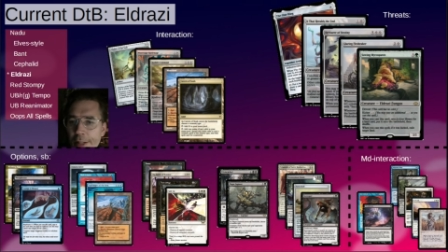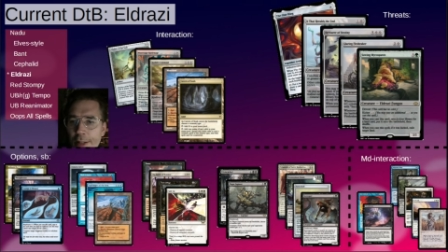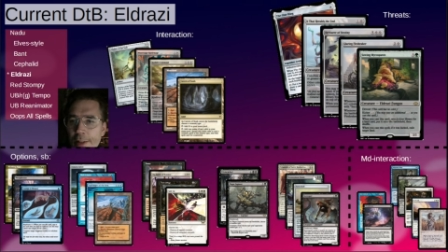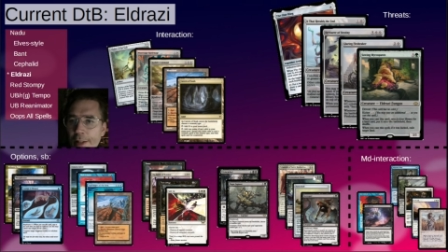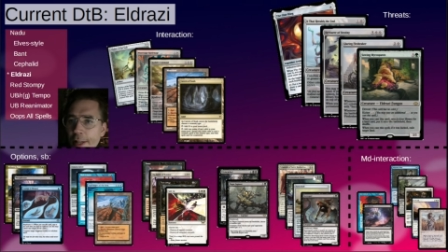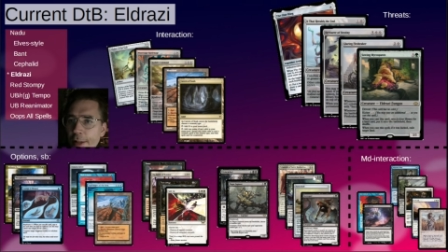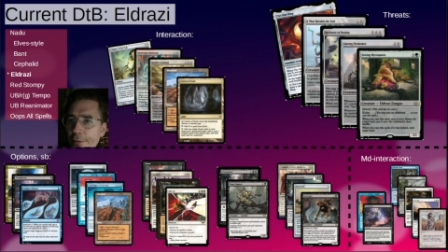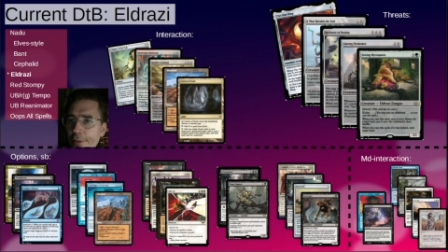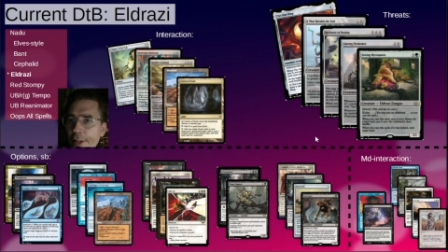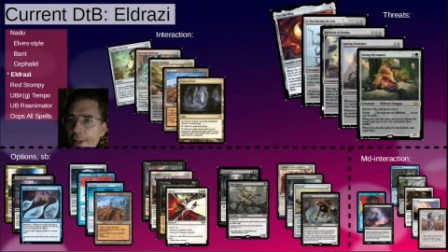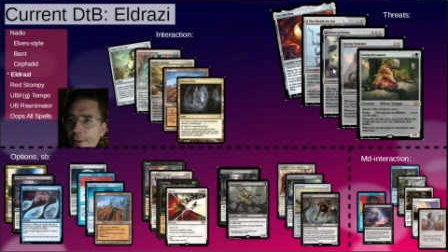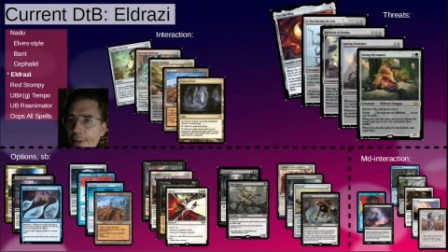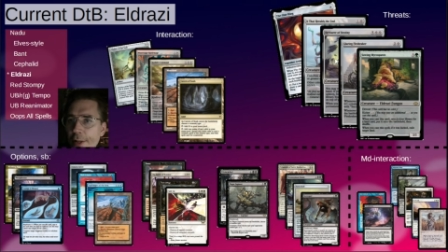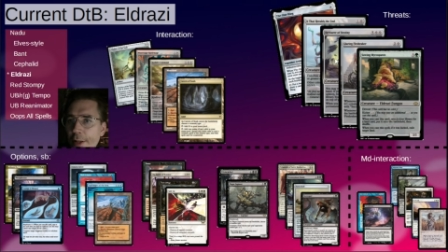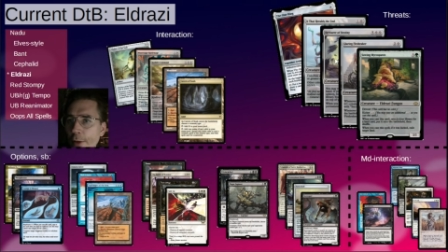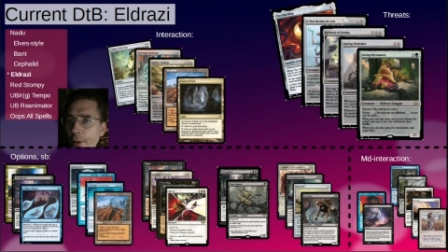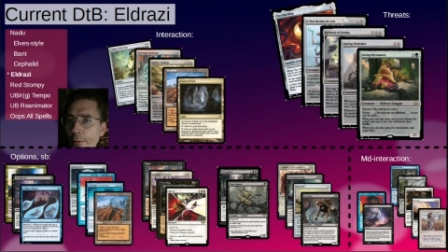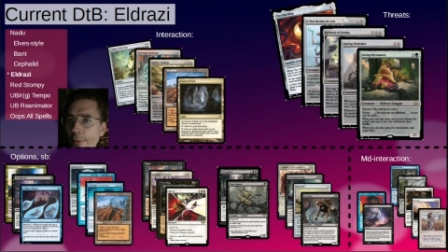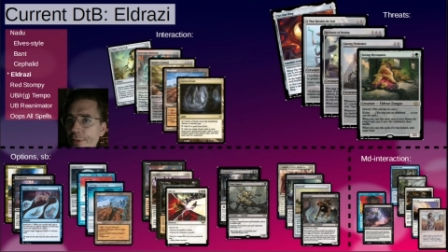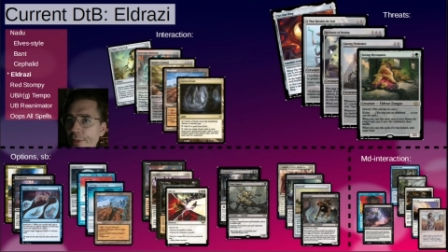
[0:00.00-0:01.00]
a lifelinker, they
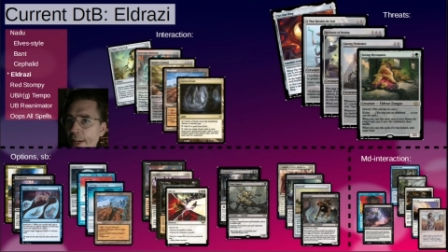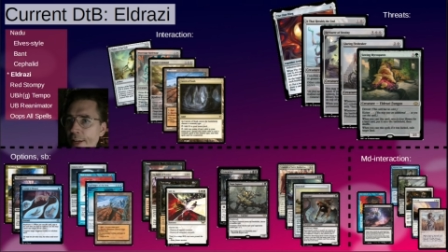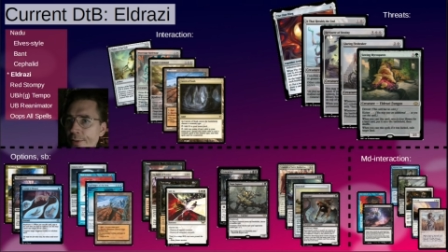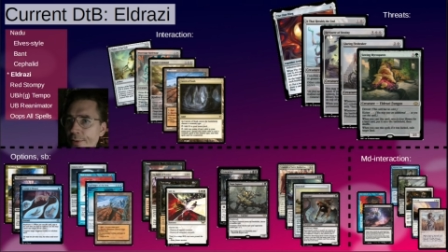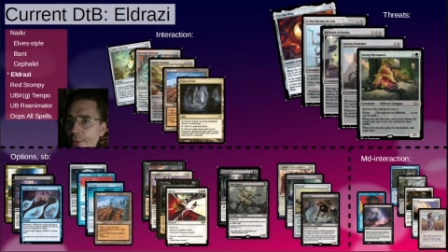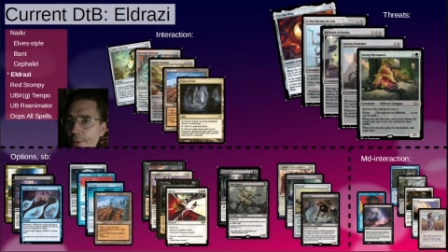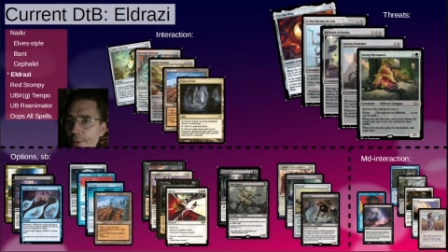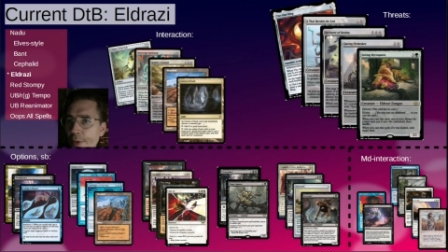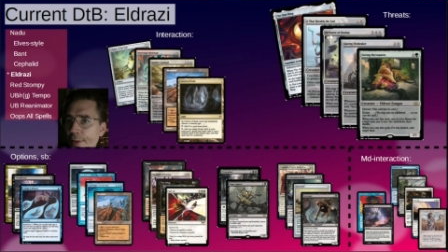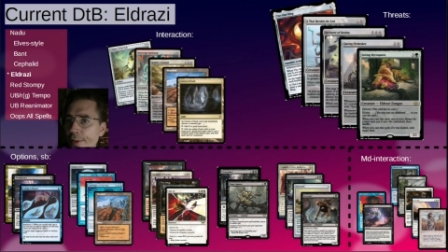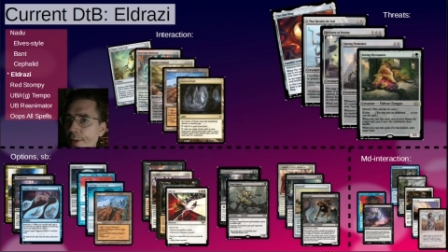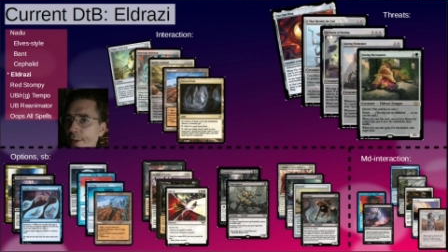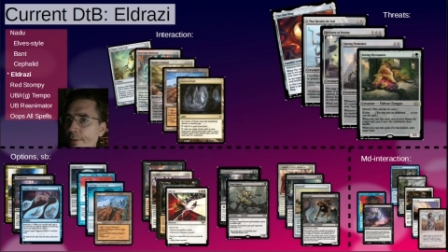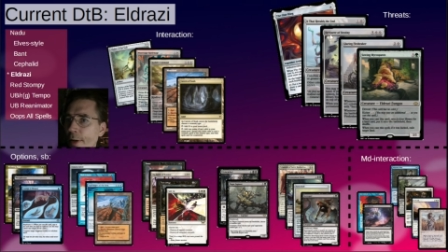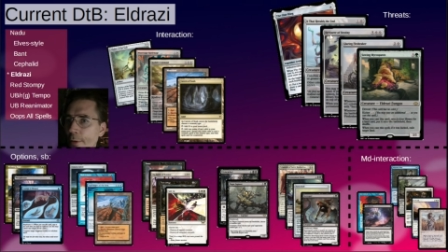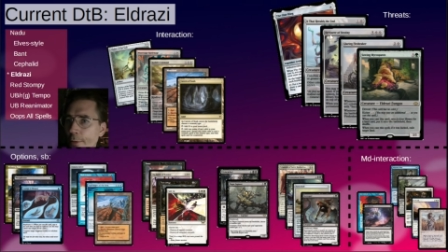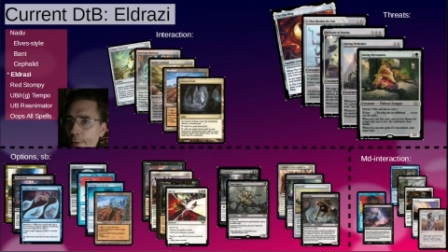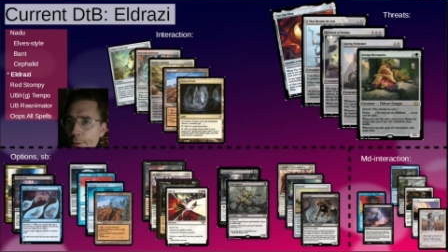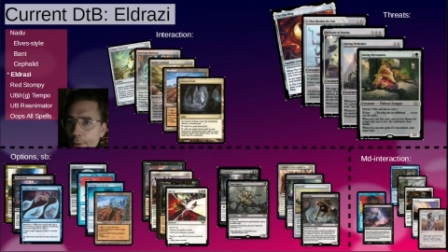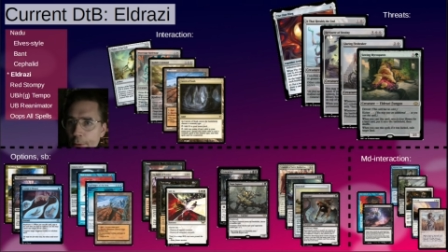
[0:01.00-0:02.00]
can always answer it with
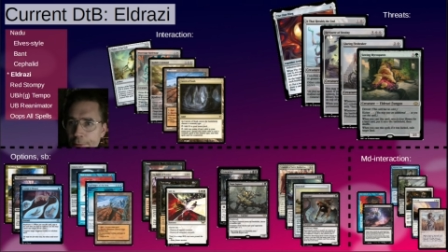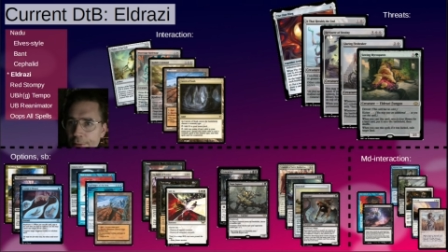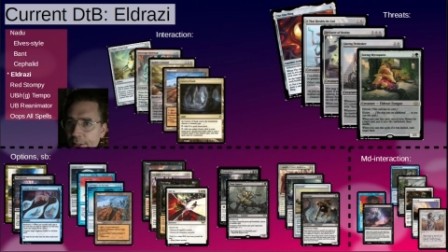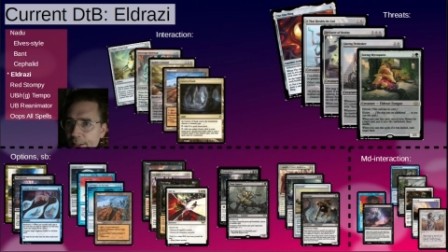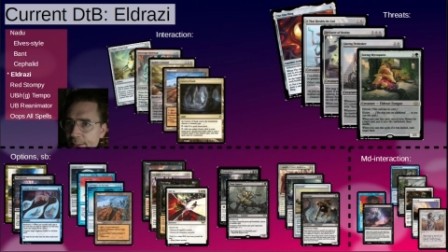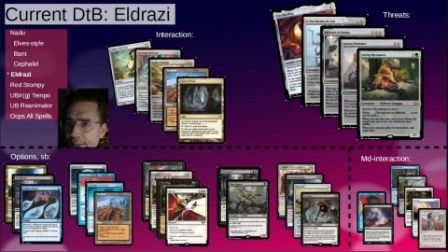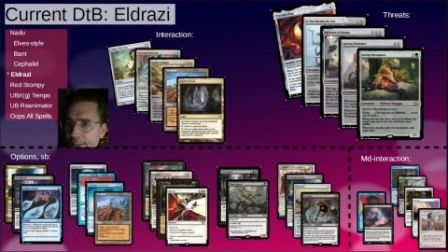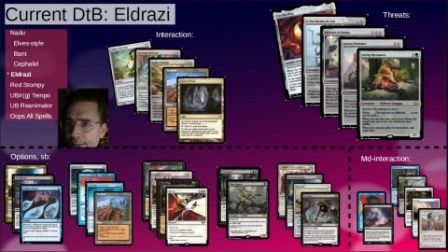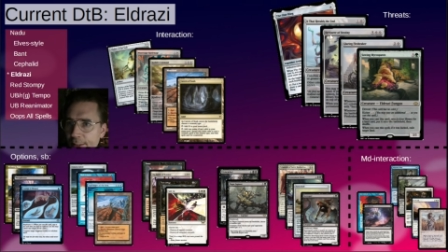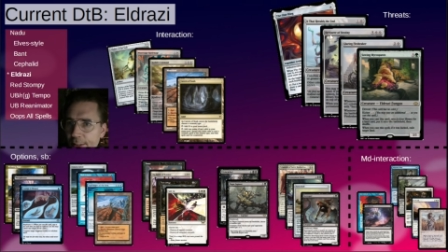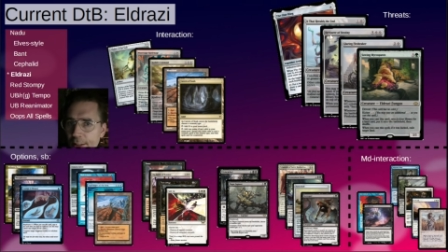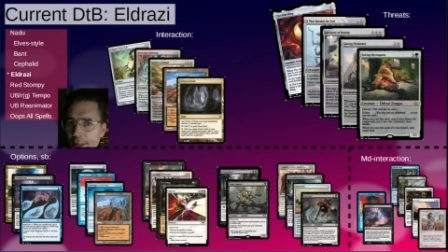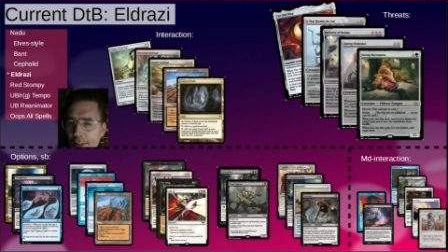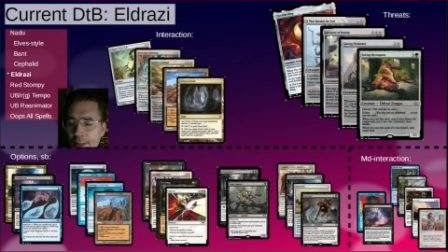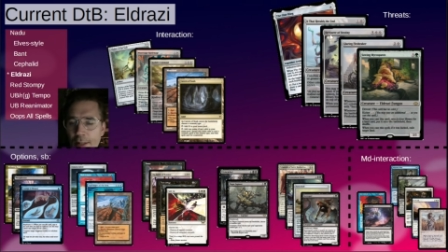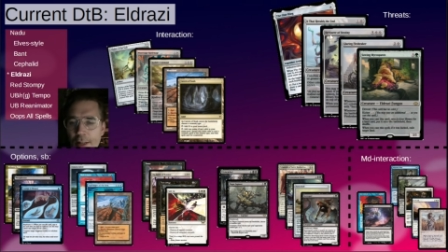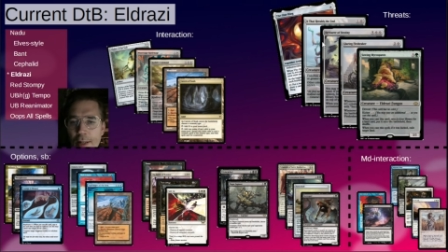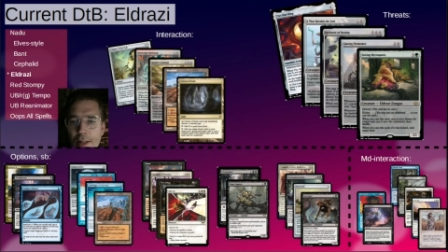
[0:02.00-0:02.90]
Devourer of Destiny.